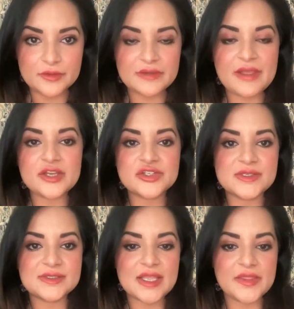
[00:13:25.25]
They've actually
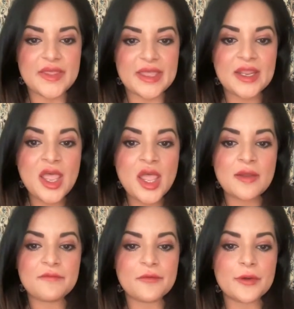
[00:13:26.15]
said that
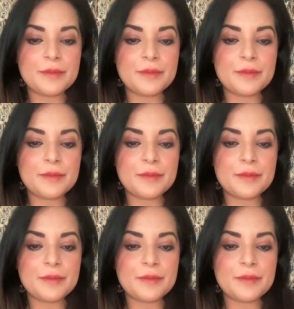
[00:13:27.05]
for